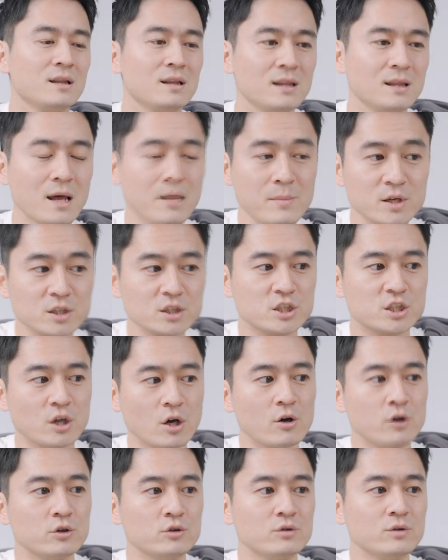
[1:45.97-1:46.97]
Let me just
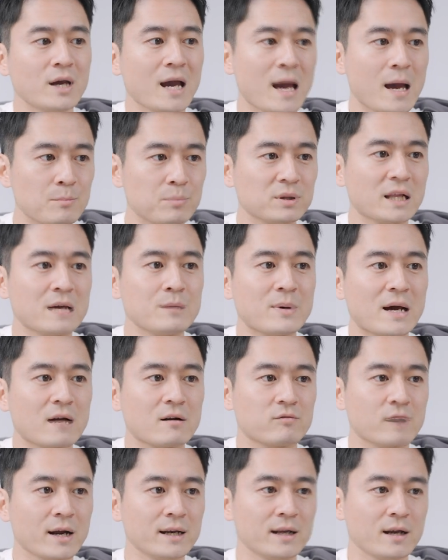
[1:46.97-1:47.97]
show you and play
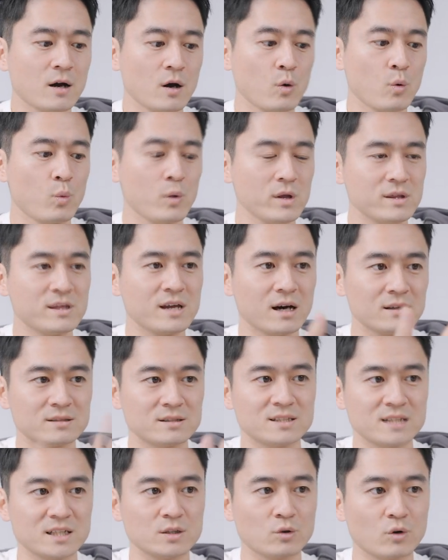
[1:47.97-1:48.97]
back right now without
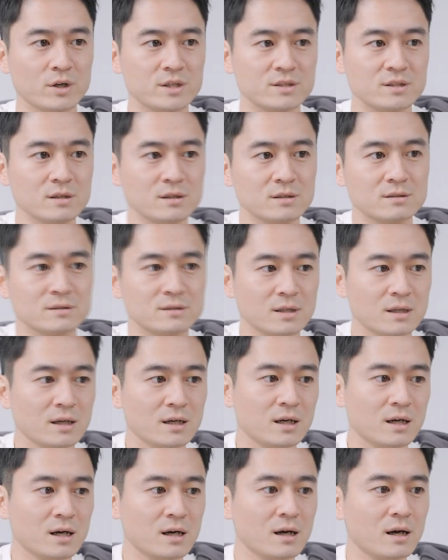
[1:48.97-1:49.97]
the denoiser
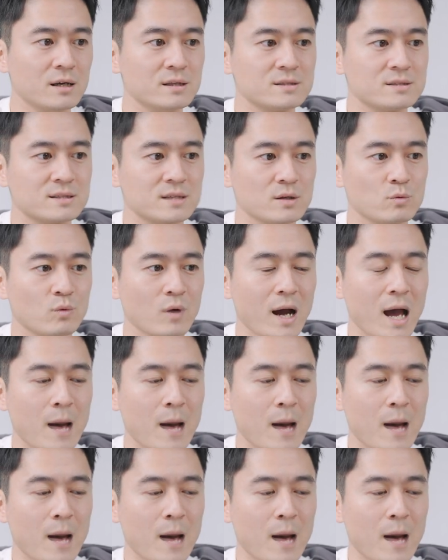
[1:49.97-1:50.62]
uh, and see what